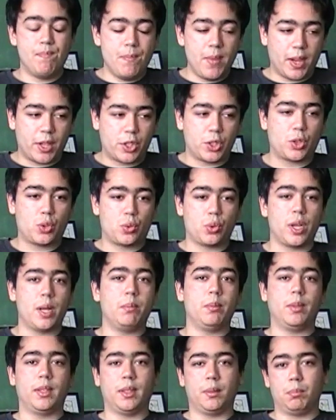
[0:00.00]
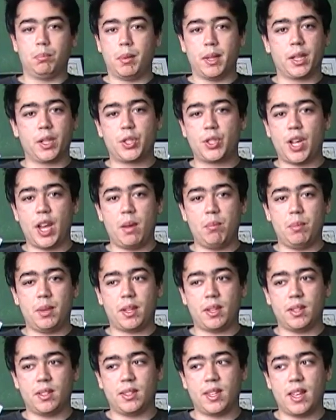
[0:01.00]
extremely big shame
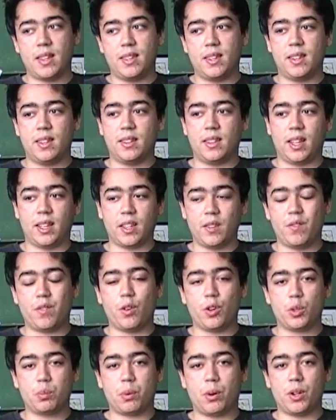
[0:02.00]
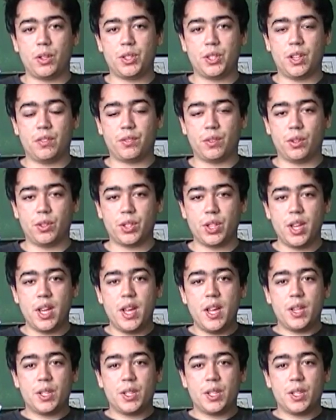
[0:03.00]
because then the first part suffers.